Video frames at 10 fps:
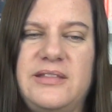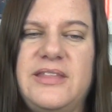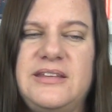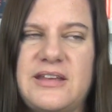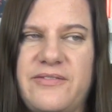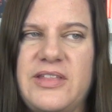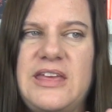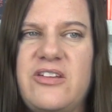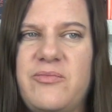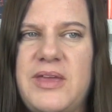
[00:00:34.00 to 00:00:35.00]
they definitely
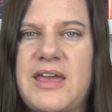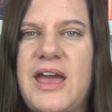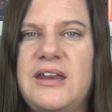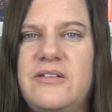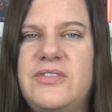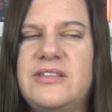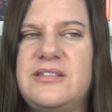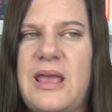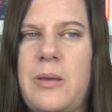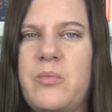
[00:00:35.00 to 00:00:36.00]
give me kind of the
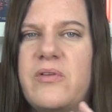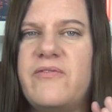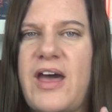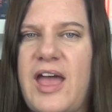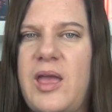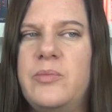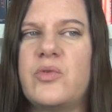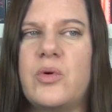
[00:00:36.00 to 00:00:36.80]
same vibes